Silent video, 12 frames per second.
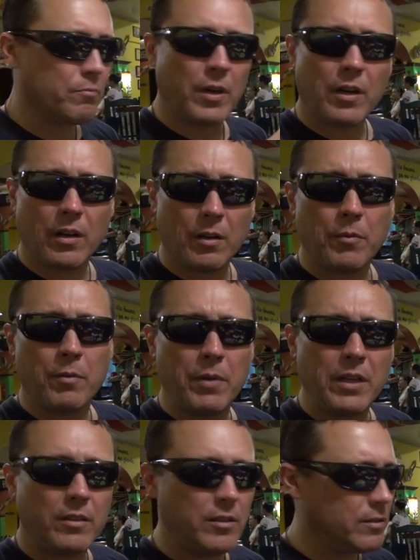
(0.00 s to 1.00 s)
But I'm going to
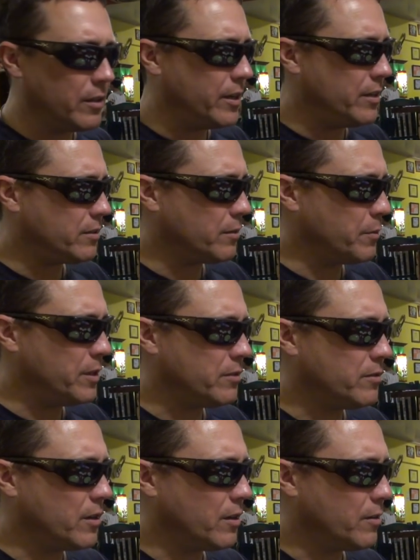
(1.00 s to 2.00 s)
make these ladies some of
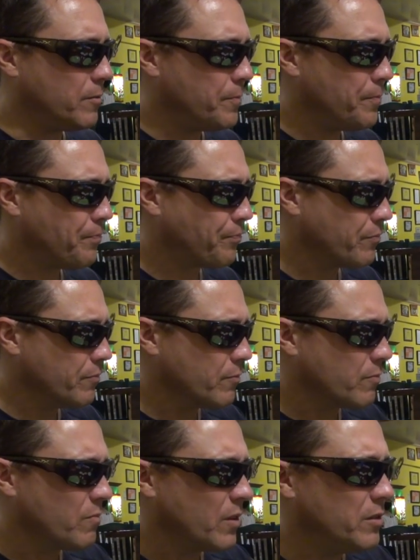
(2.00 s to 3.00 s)
this,
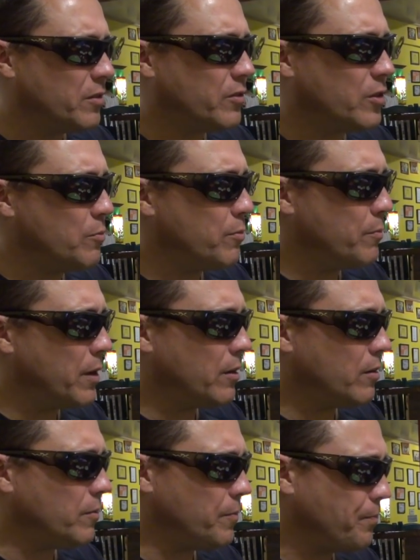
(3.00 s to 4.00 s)
just scoop them
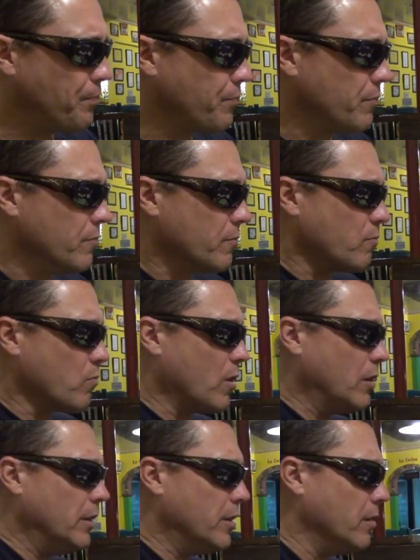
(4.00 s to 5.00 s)
out.
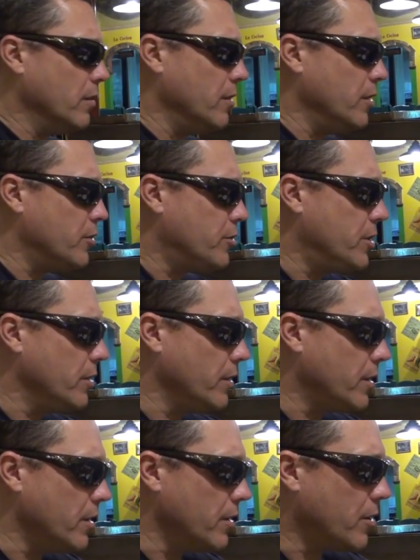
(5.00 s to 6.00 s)
A little of this
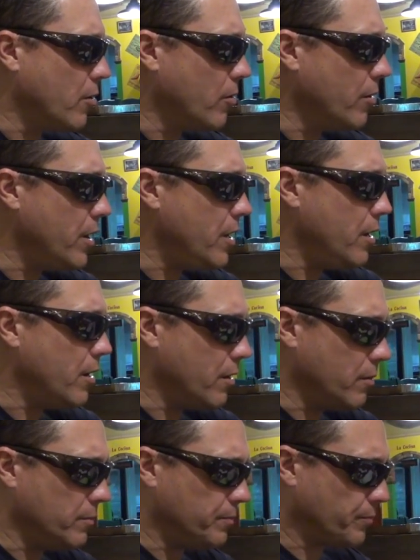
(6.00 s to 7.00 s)
chili con carne here.
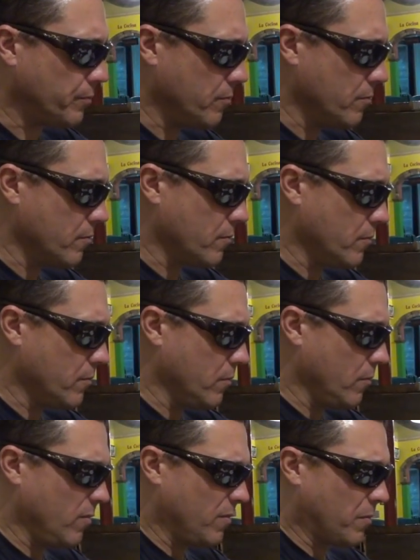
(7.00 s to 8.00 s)

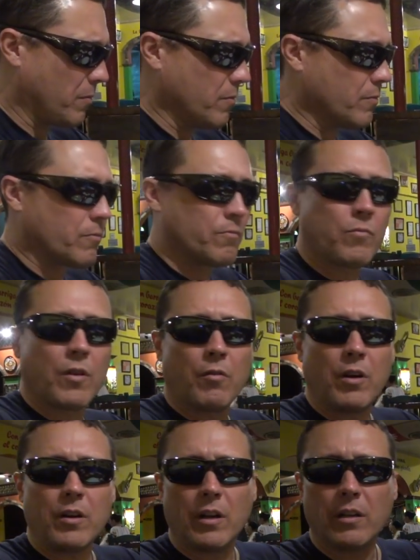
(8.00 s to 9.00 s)

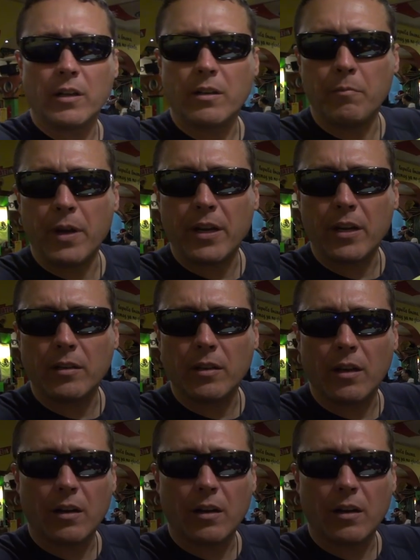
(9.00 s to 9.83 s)
All right, I like to make it,